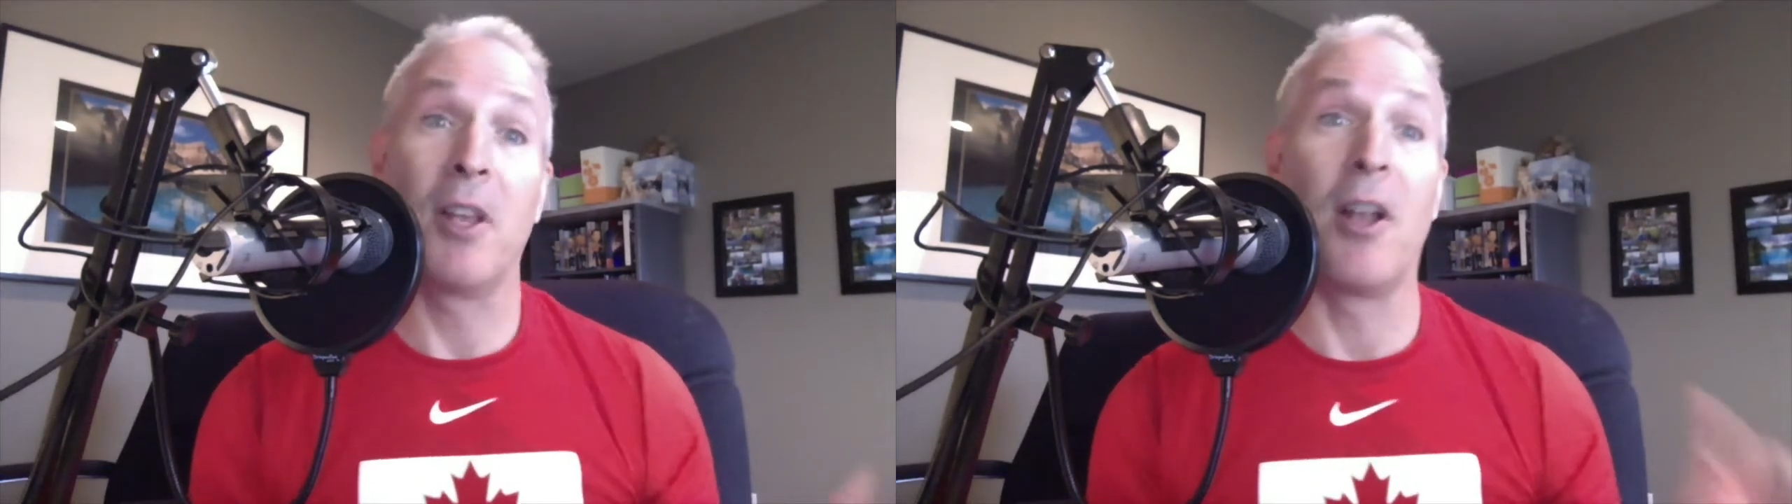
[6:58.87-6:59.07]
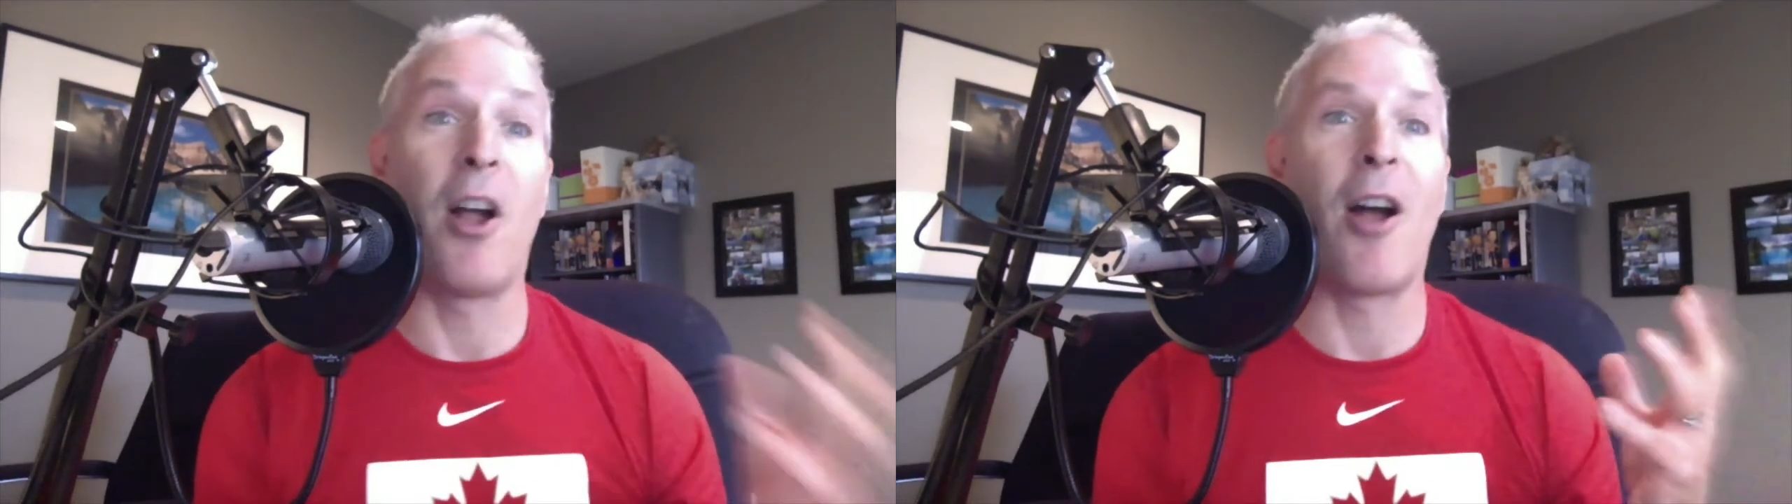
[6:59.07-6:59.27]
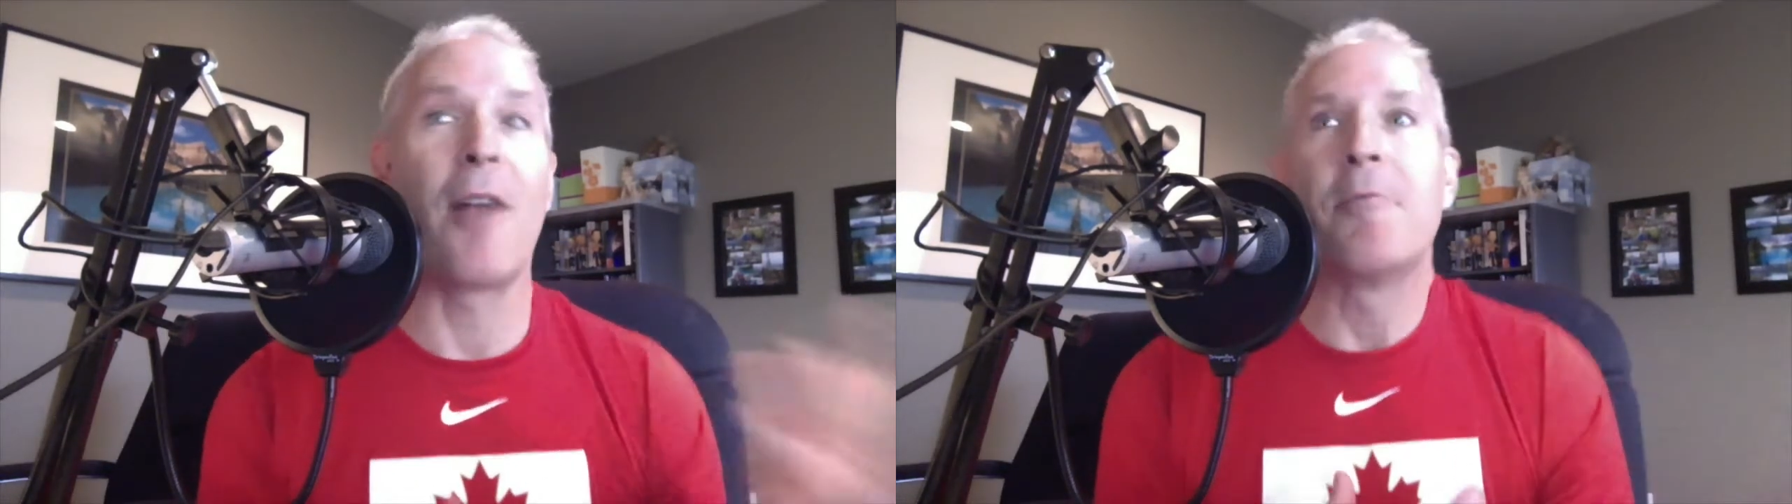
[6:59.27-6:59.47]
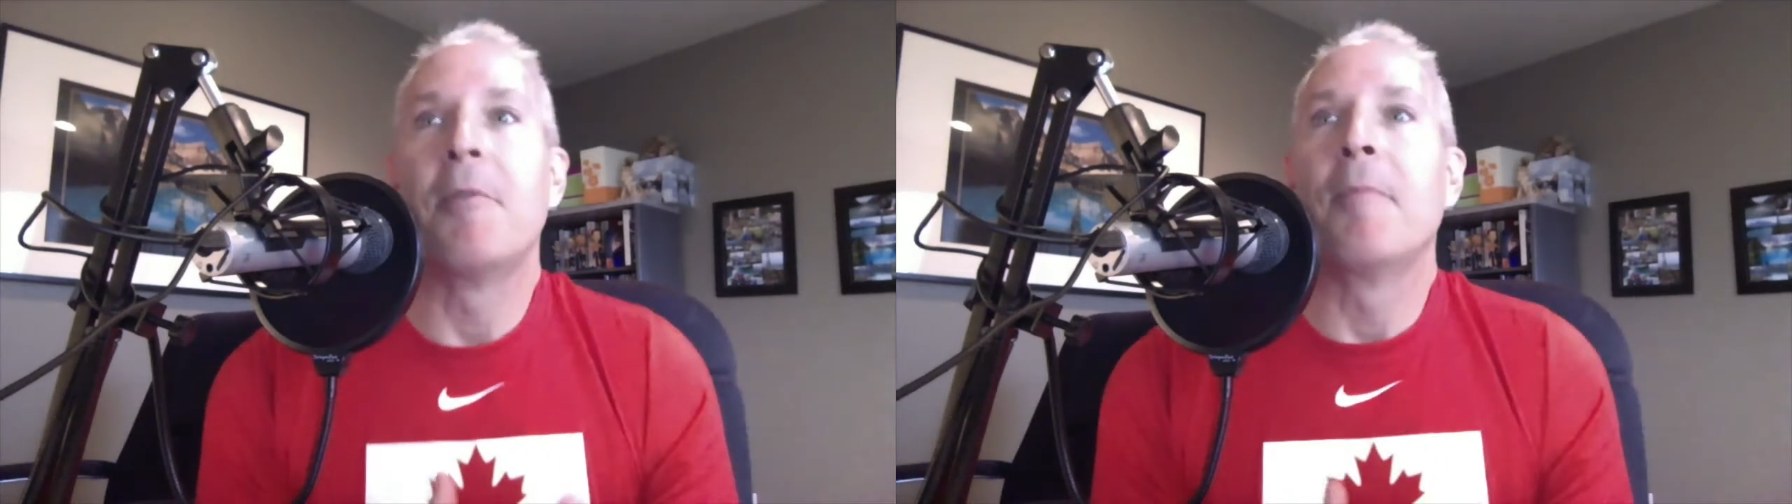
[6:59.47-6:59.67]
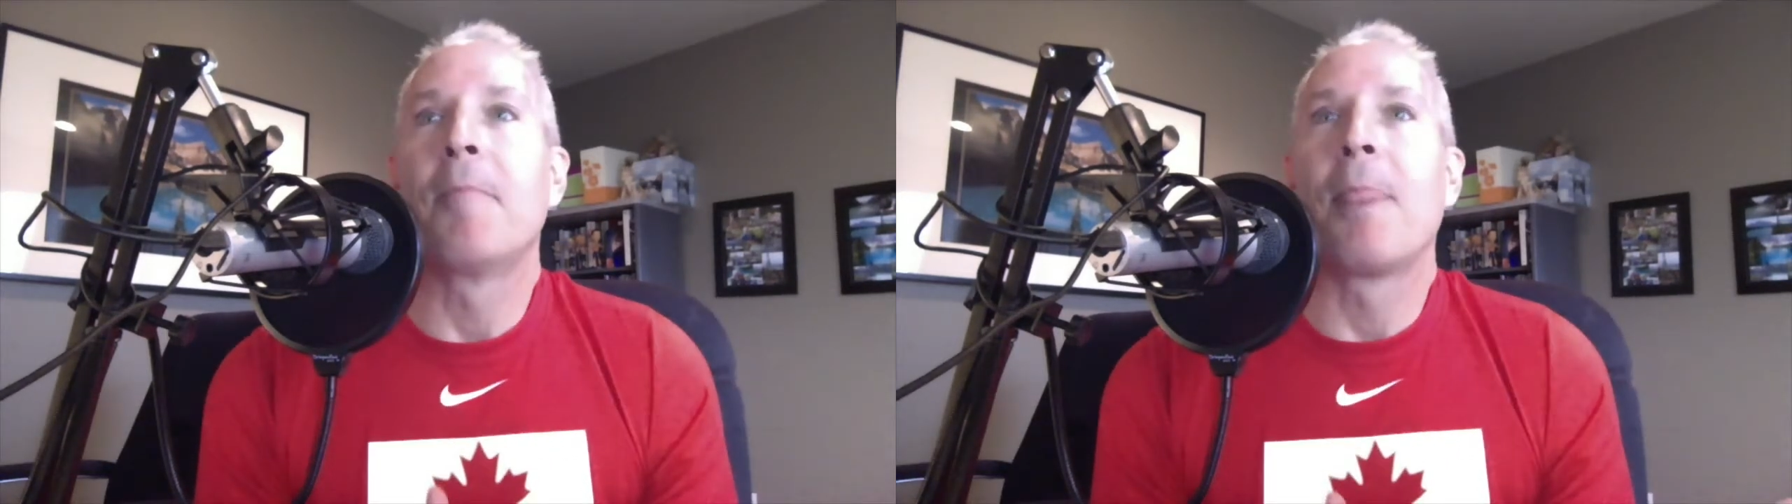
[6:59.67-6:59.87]
in our
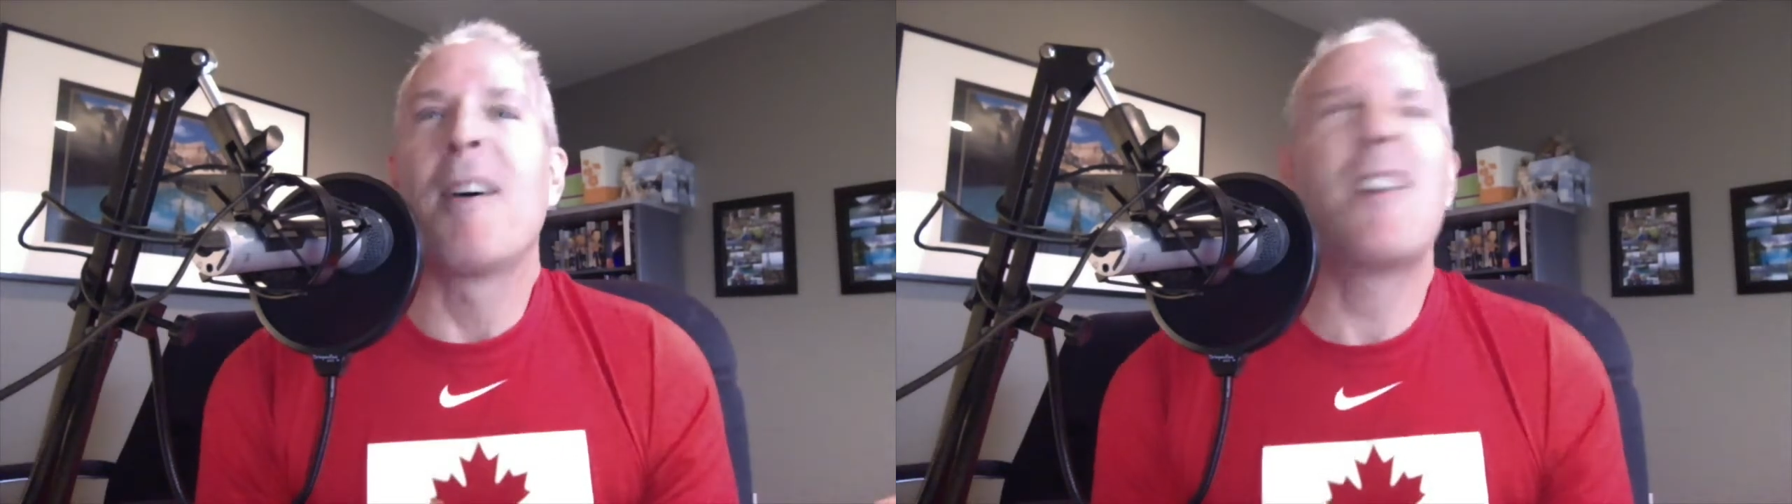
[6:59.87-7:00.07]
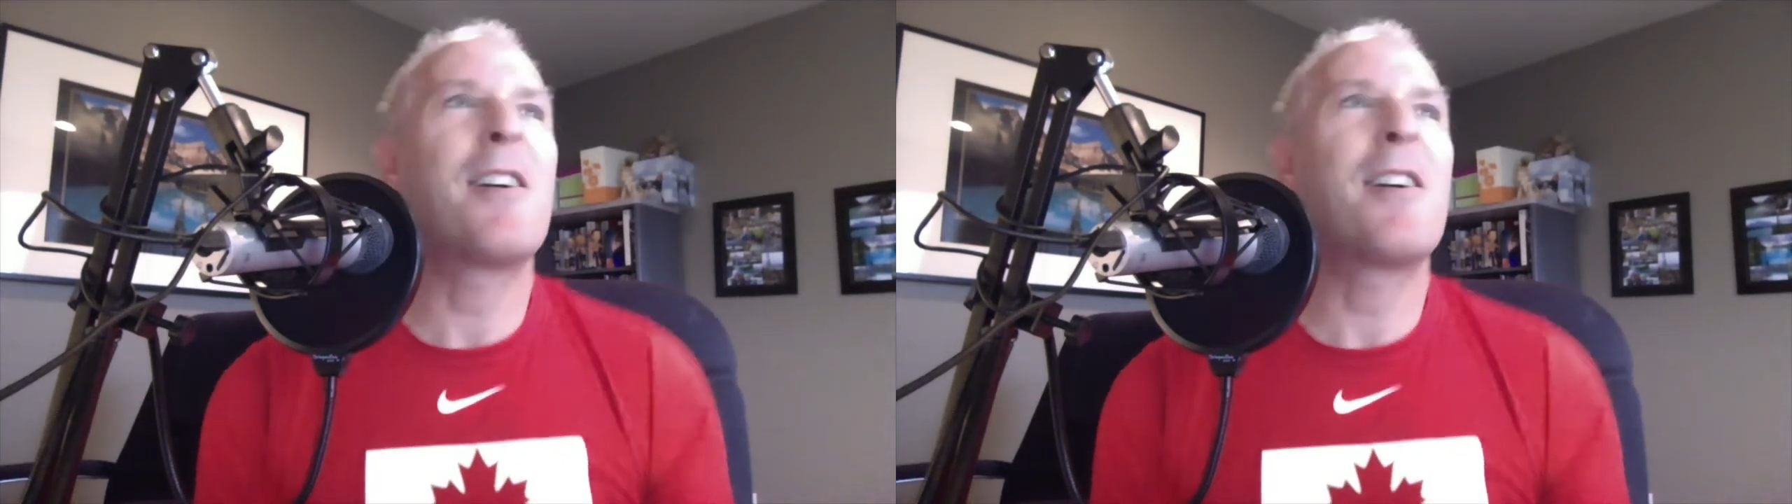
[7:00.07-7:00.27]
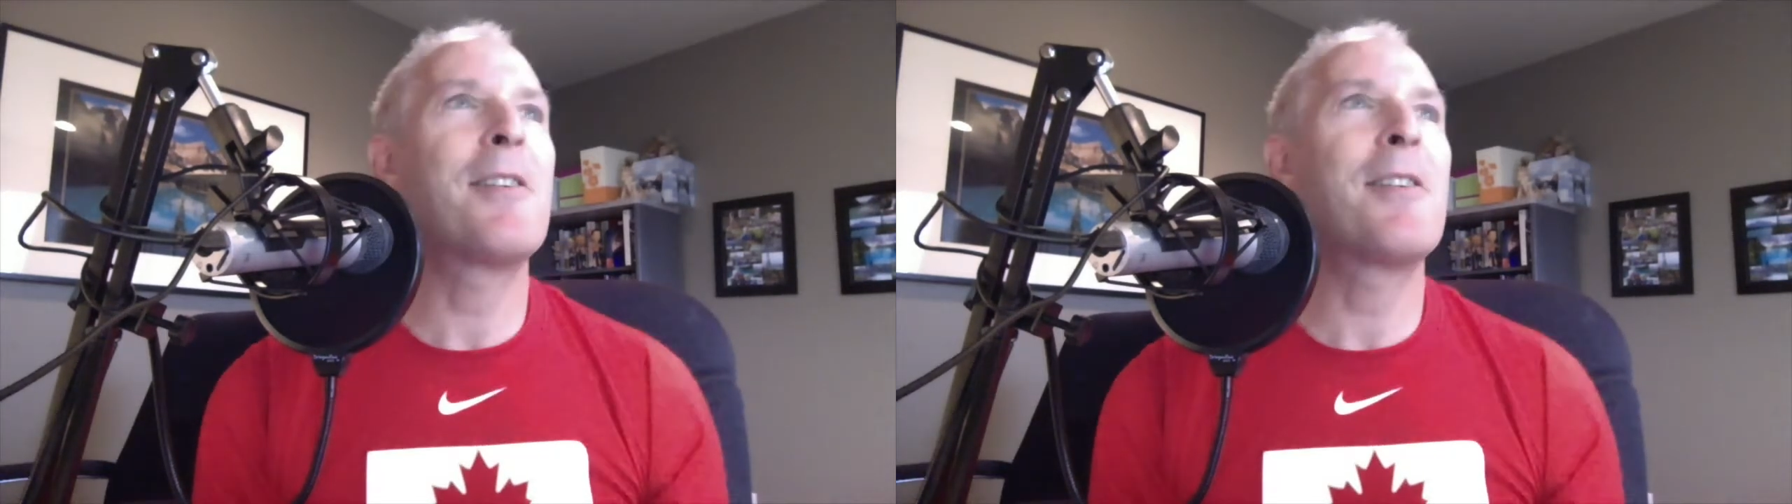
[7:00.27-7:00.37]
uh,